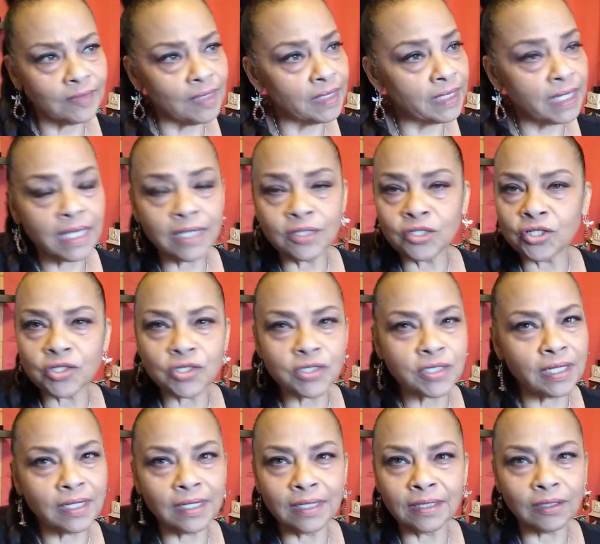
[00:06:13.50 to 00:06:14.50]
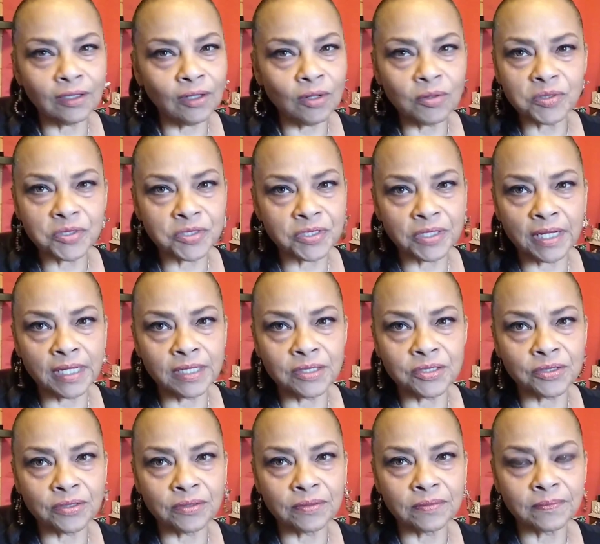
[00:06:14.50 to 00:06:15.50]
Again, just getting close to
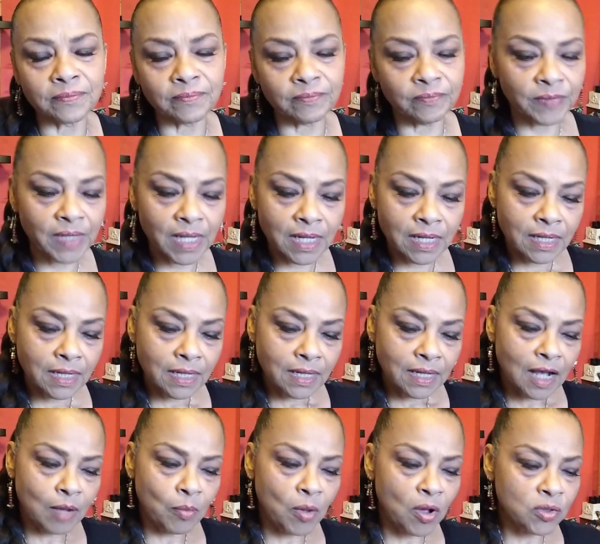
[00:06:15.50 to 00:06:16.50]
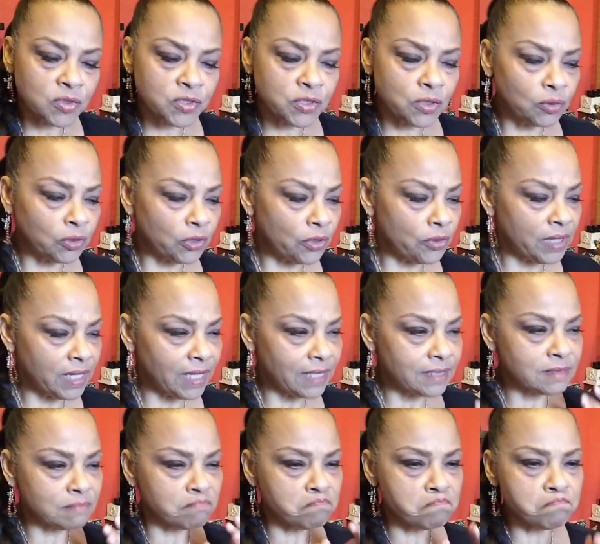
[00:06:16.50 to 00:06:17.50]
nature. I'm also learning
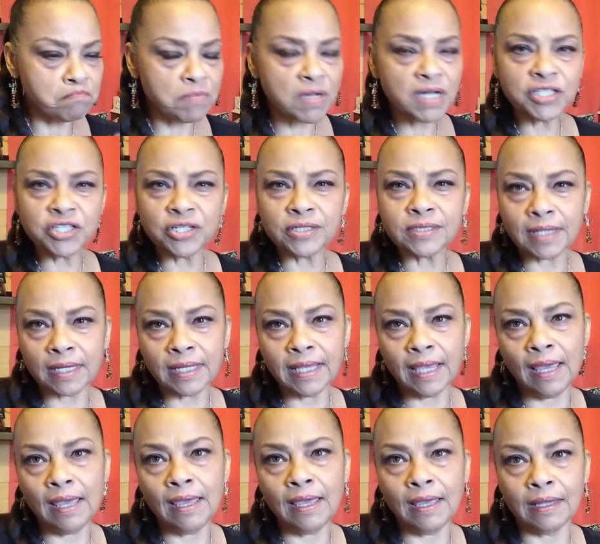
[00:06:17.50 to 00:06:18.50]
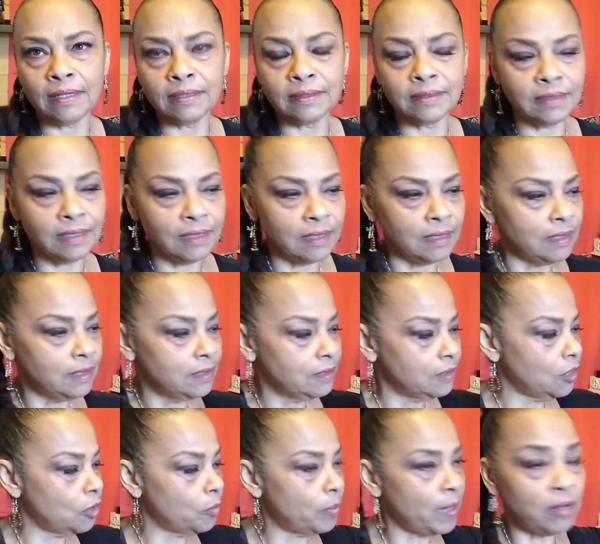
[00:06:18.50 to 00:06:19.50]
as much as I can
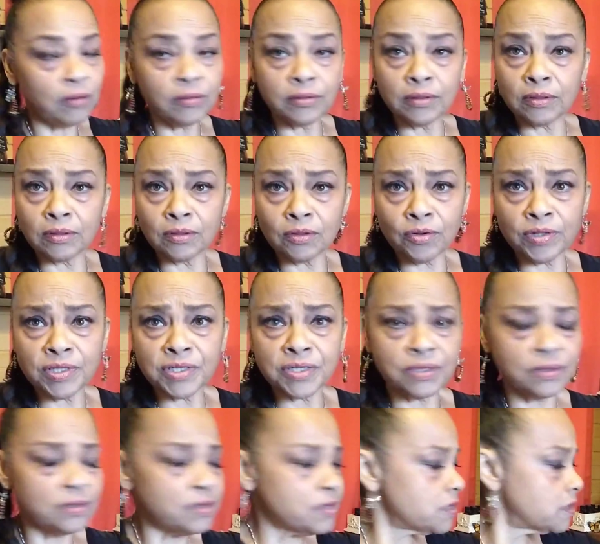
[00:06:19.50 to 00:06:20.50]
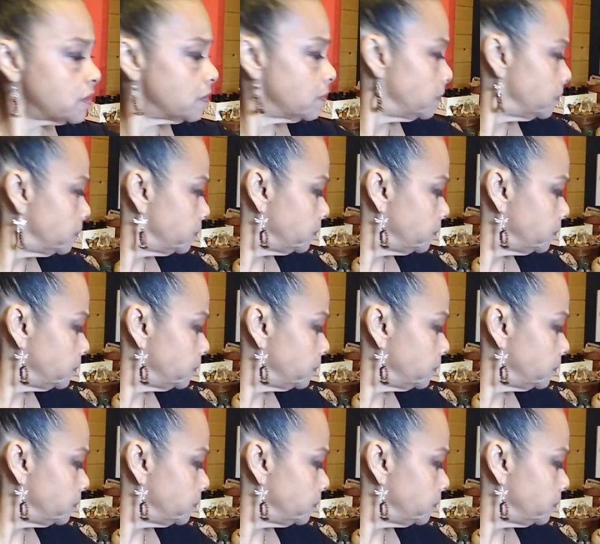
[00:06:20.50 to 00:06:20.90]
about crystals.